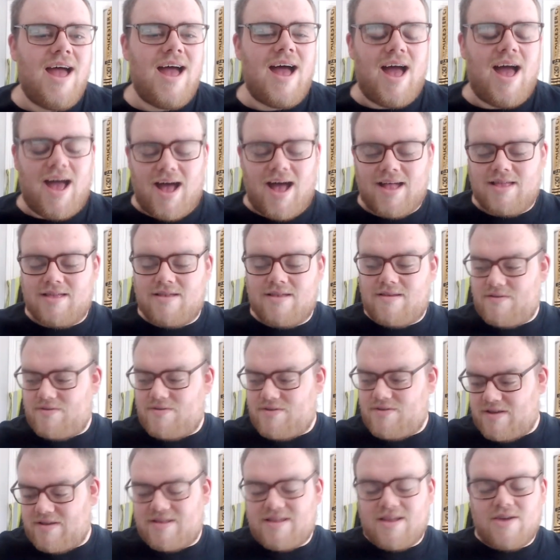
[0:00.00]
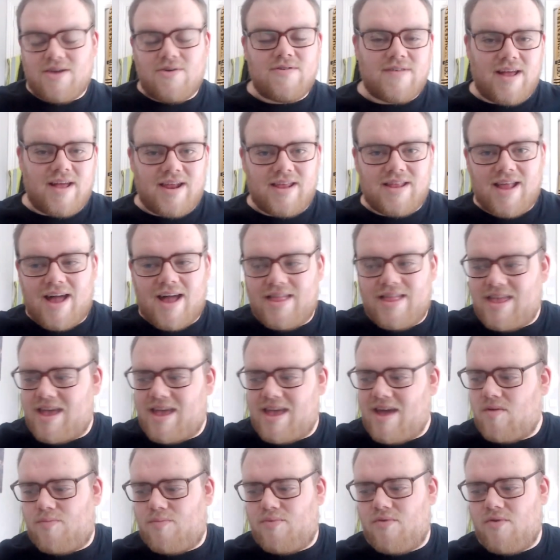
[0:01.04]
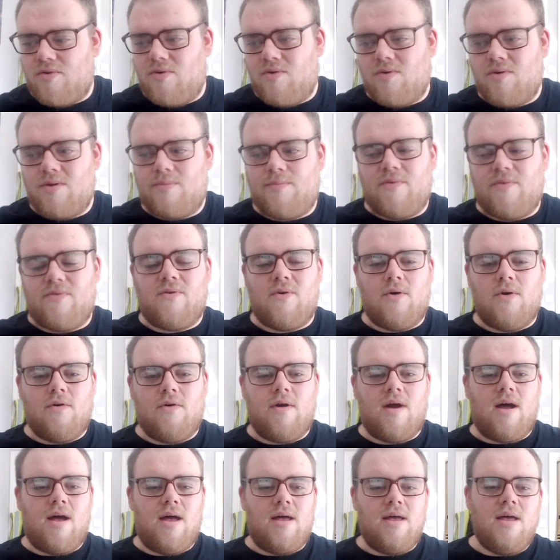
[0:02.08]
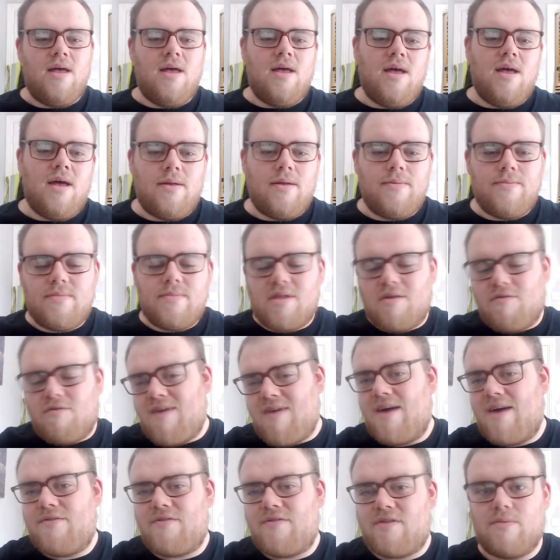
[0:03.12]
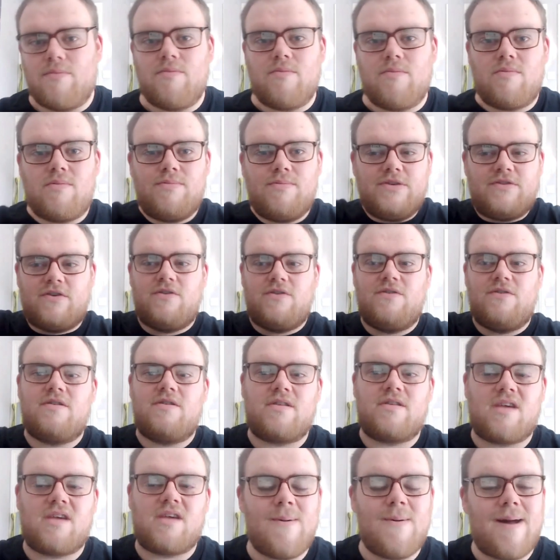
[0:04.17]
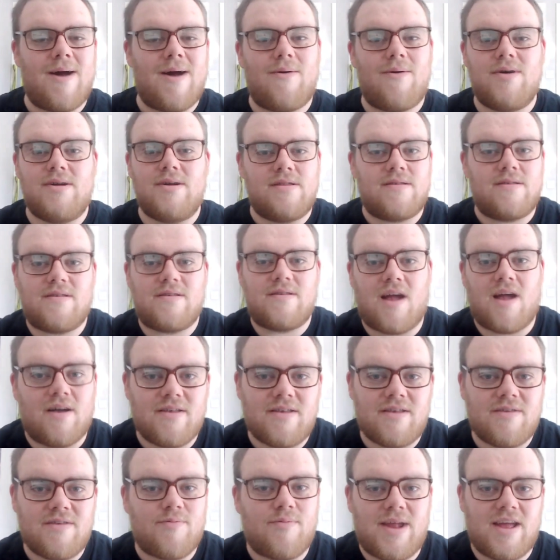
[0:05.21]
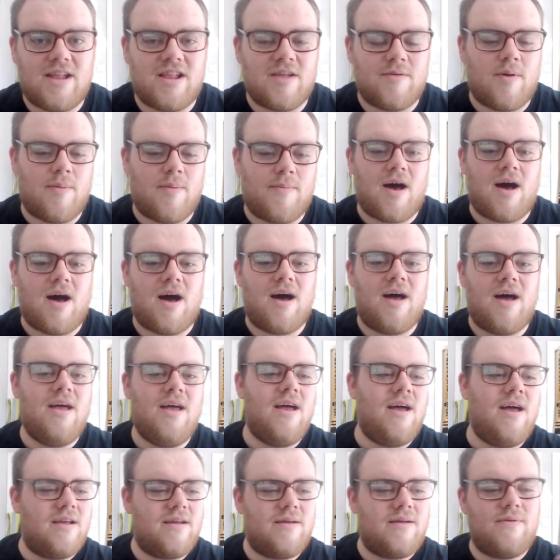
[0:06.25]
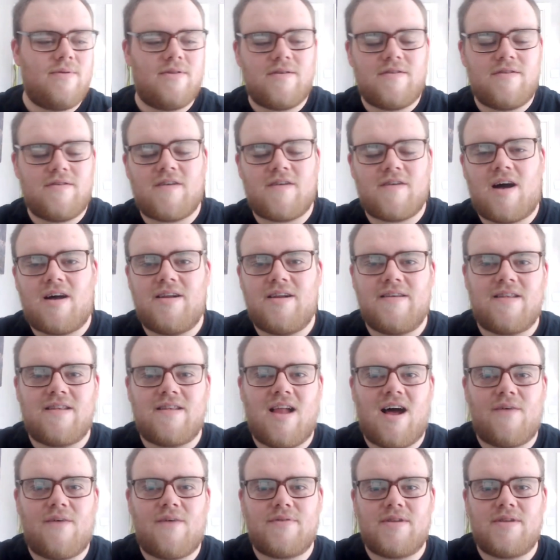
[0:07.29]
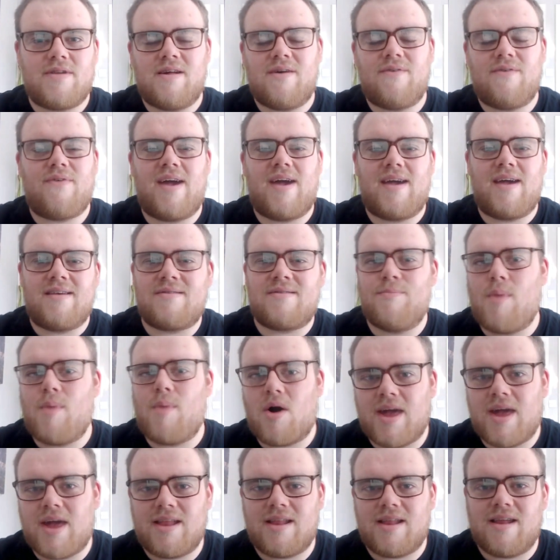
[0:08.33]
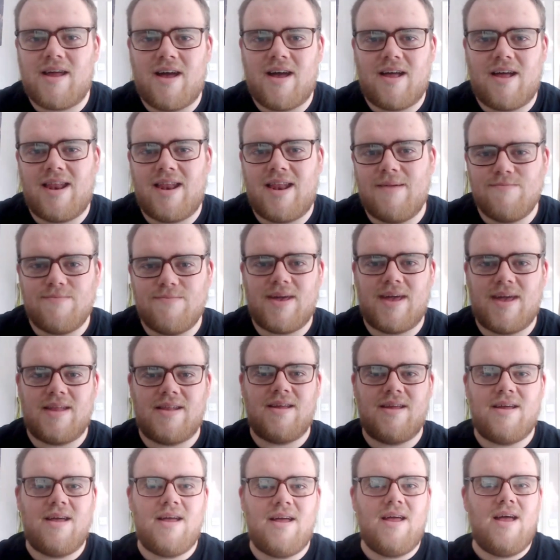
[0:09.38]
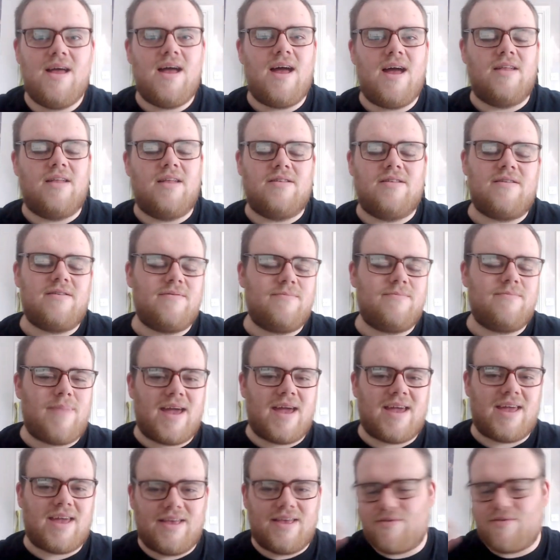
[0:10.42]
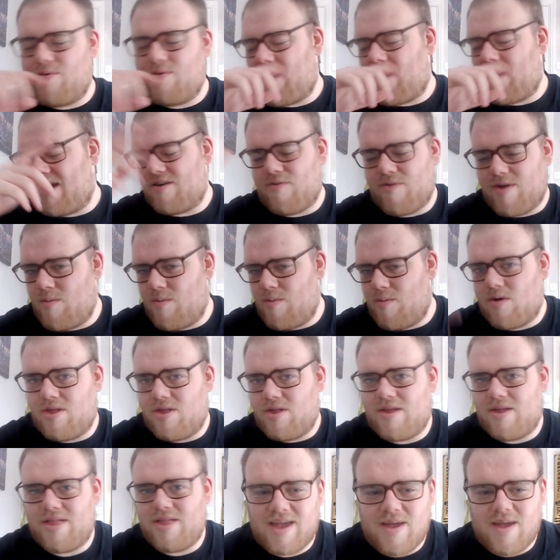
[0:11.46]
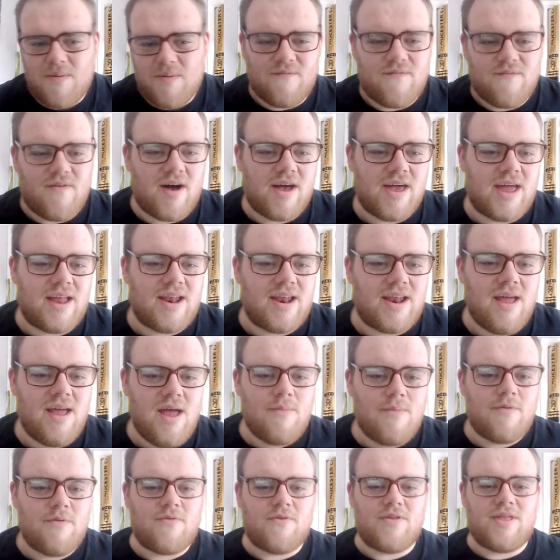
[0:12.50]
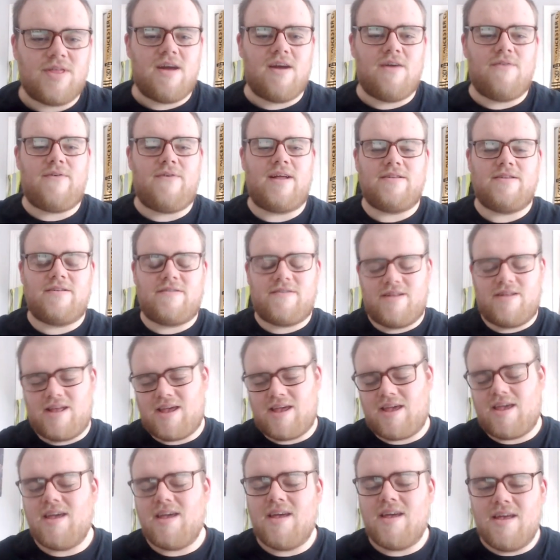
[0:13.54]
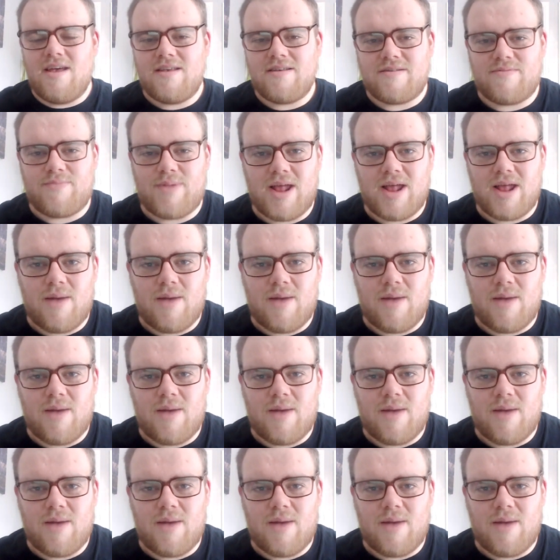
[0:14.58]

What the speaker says: and she's still selling that. And they have a brawl before the refs and producers come out and start splitting them apart. Charlotte's laughing in her face, mocking her limping, and Becky's all angry and whatnot. They keep on fighting before they're eventually split